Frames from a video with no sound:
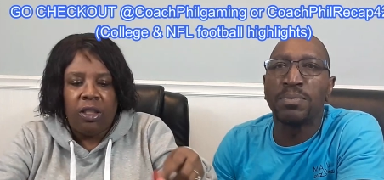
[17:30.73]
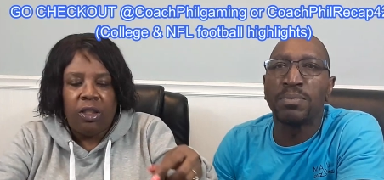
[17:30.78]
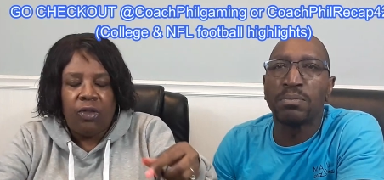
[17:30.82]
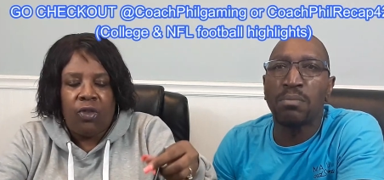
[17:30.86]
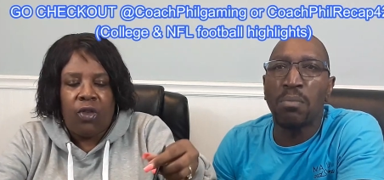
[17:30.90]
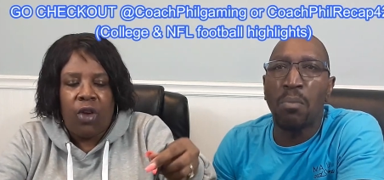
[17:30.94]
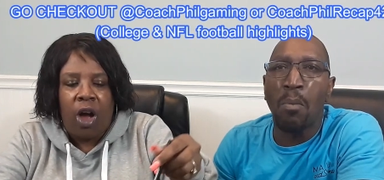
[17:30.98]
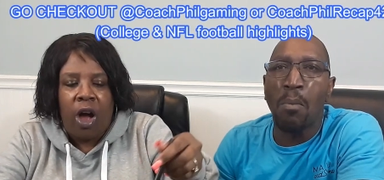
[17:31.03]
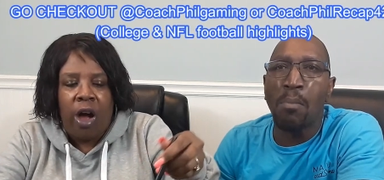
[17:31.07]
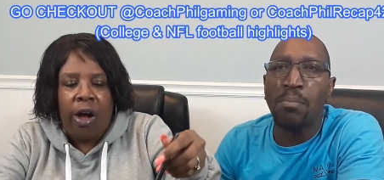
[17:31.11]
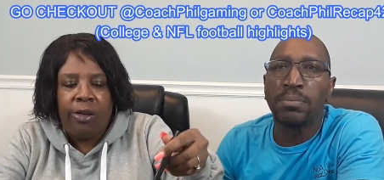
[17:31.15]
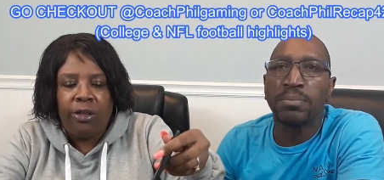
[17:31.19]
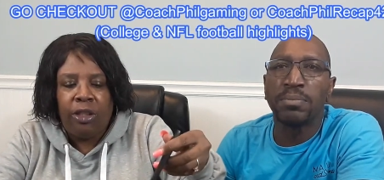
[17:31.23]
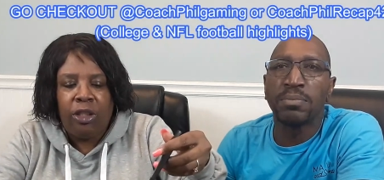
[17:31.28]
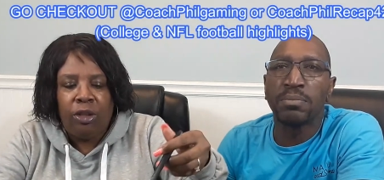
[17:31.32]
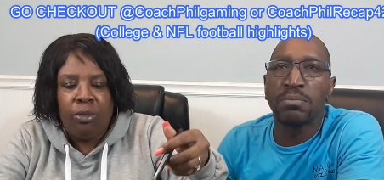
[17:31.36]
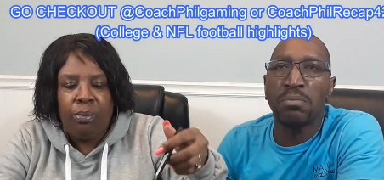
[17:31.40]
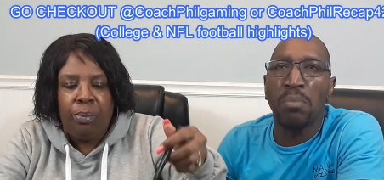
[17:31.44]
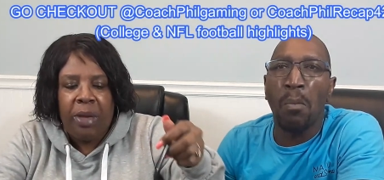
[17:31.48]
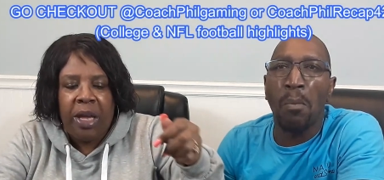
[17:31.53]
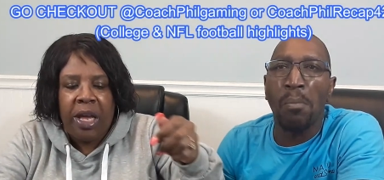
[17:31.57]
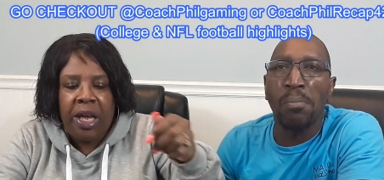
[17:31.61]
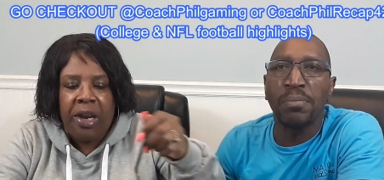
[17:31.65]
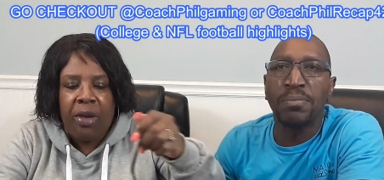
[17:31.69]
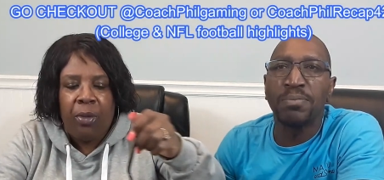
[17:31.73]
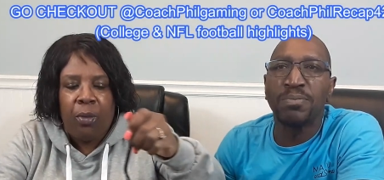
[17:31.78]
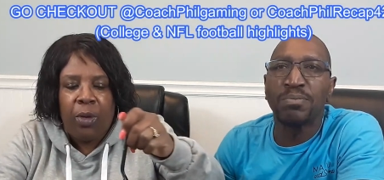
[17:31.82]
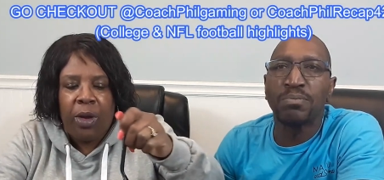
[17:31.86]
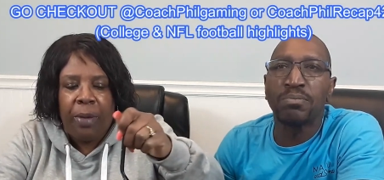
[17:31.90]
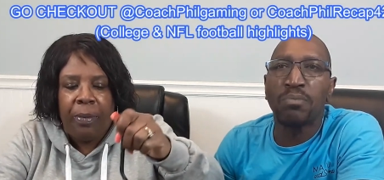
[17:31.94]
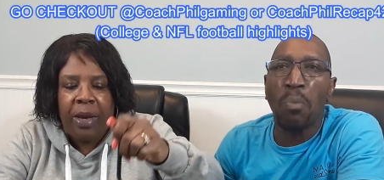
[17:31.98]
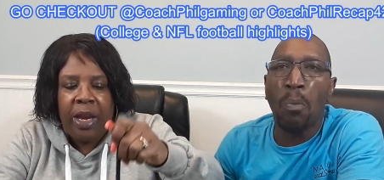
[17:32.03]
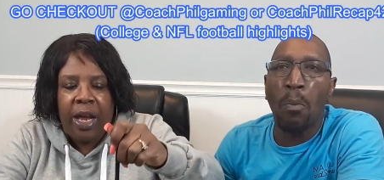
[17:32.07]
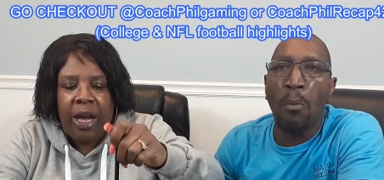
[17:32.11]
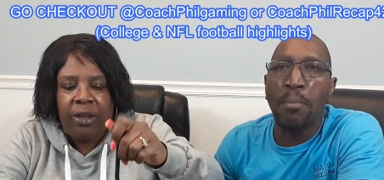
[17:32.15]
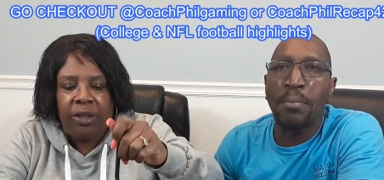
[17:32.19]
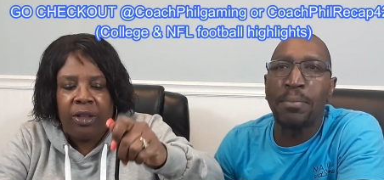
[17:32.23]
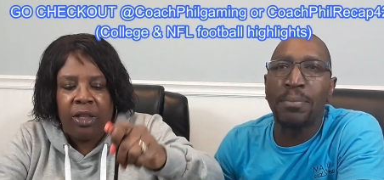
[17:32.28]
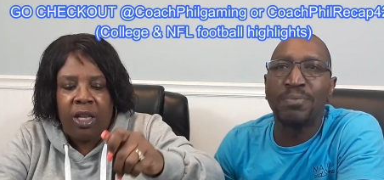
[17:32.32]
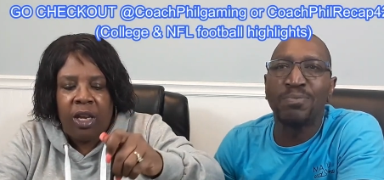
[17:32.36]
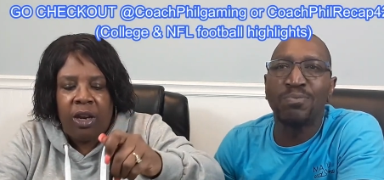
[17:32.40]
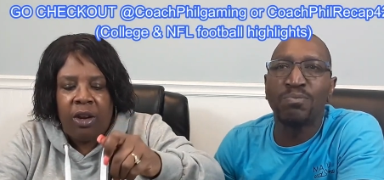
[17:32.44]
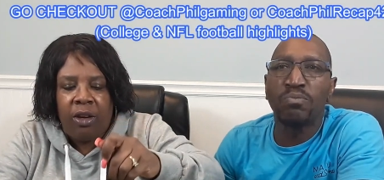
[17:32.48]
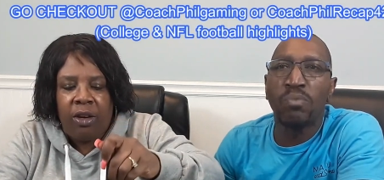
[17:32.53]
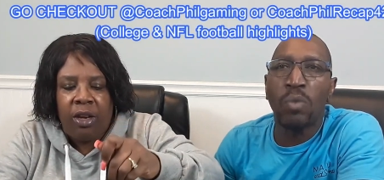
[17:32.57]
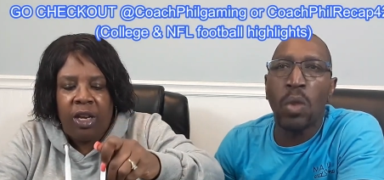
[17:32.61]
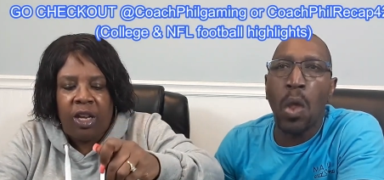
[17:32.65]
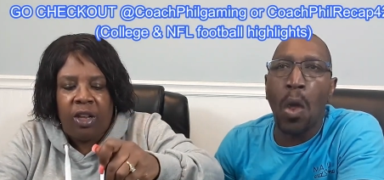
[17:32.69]
Speaker 1: for all you men and women out
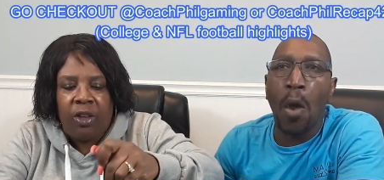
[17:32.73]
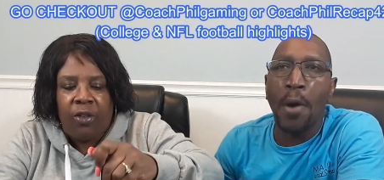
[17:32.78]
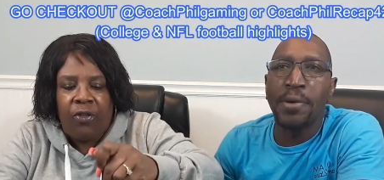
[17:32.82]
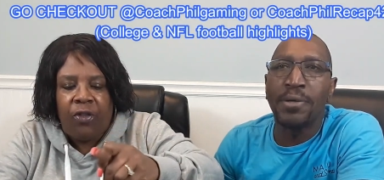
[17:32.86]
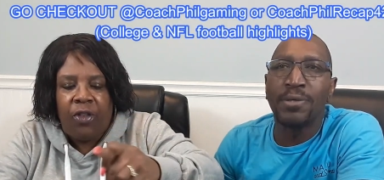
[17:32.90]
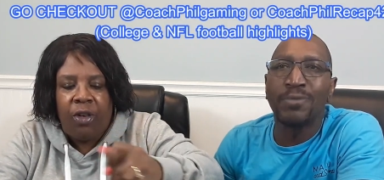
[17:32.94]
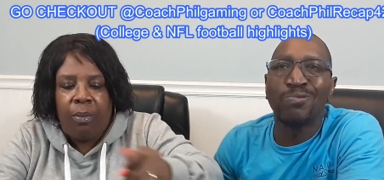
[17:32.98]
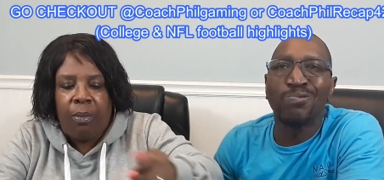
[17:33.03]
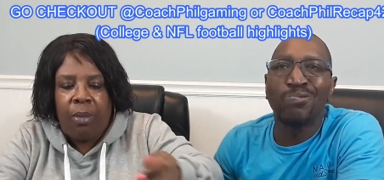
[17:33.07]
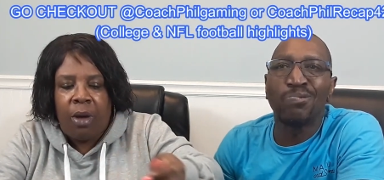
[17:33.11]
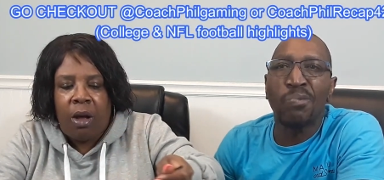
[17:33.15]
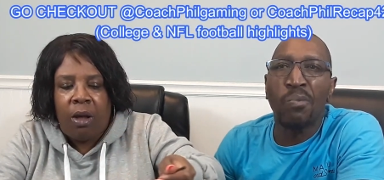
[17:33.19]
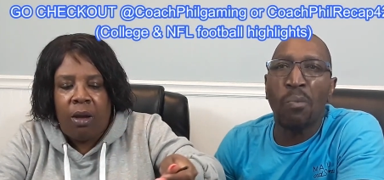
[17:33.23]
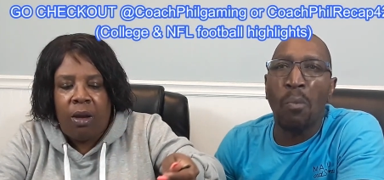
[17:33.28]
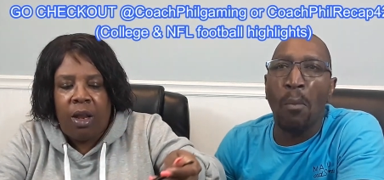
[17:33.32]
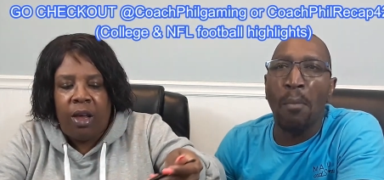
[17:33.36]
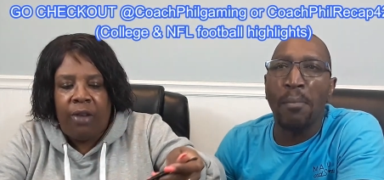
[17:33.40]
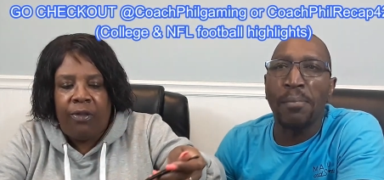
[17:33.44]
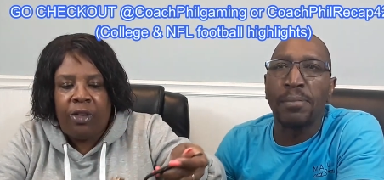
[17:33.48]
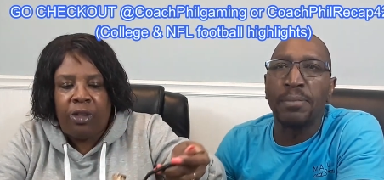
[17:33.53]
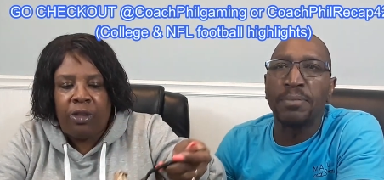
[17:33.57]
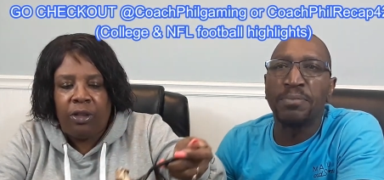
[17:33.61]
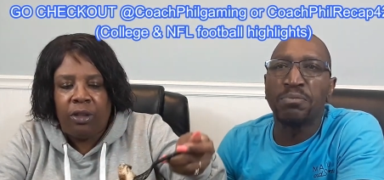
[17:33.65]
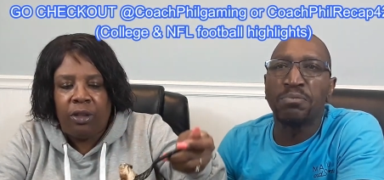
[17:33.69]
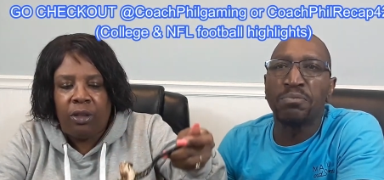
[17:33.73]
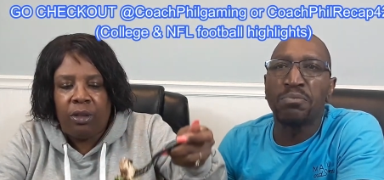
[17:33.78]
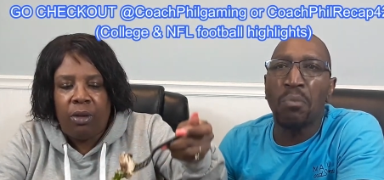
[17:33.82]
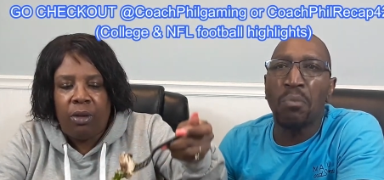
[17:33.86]
there that football lovers.